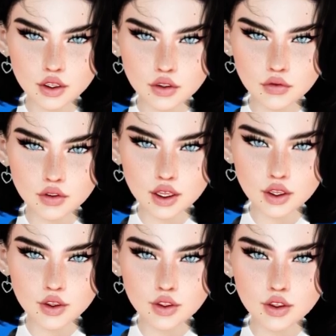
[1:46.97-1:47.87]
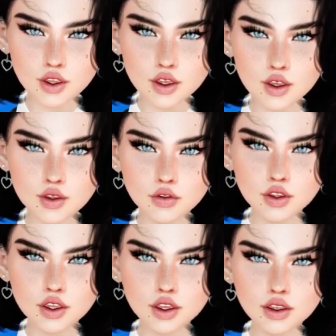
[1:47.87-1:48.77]
H.E. Liberty, a
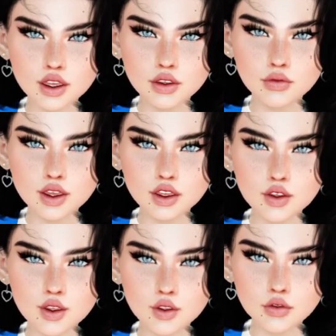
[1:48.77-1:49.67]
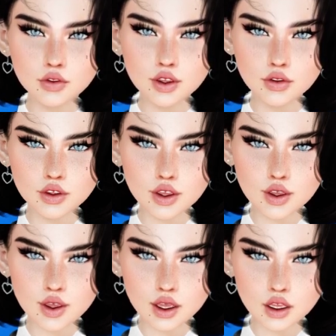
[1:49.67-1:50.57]
well known journalist and
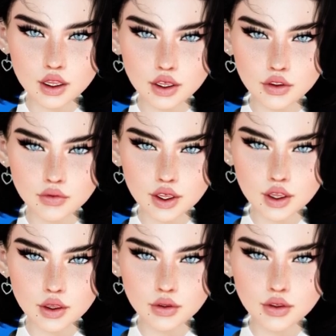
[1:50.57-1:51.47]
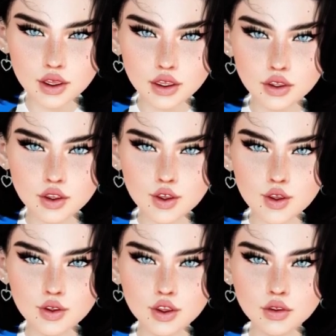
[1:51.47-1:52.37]
photographer, expressed her deep
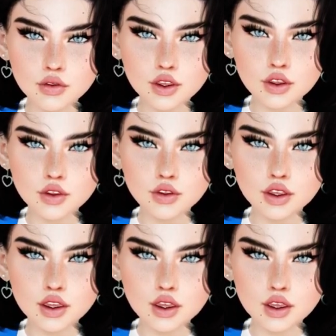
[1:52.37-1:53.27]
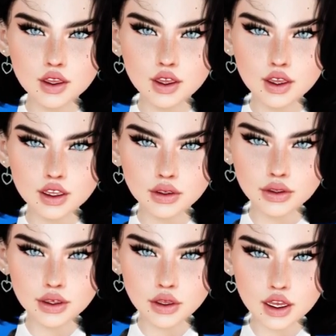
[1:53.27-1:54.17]
connection to Corsica, where she
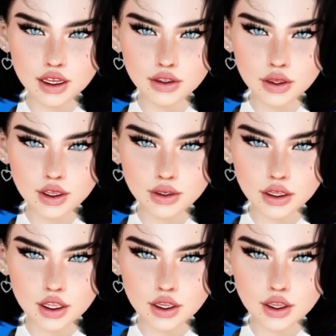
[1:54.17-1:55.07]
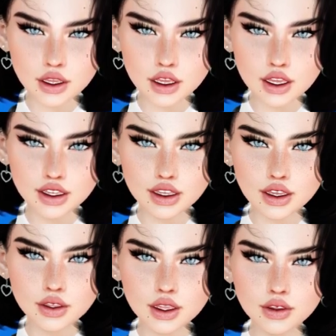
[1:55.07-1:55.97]
has lived for seven years,
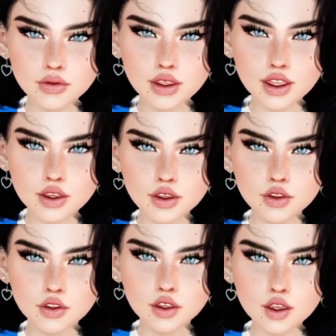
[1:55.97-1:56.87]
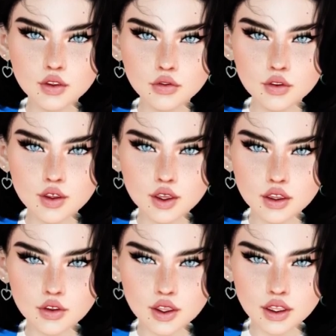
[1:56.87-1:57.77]
and her excitement to strengthen
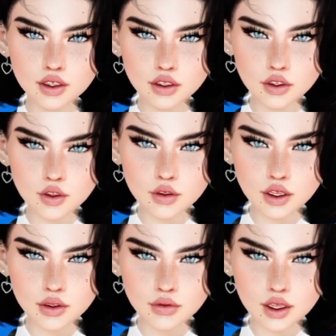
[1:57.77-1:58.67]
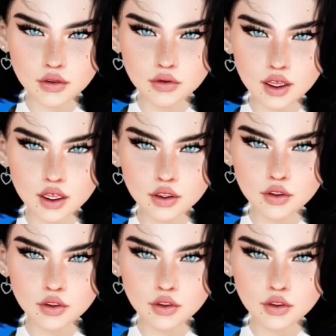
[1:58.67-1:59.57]
ties within its vibrant
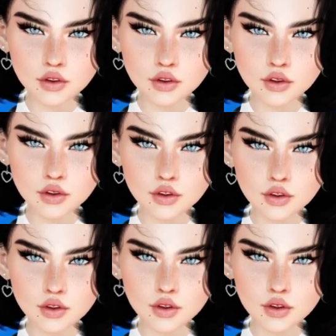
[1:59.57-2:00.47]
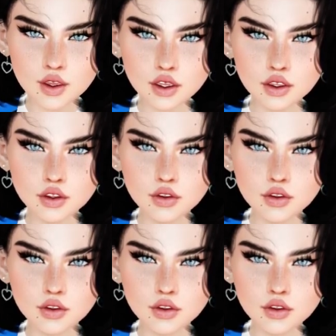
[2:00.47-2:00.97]
community. H.E.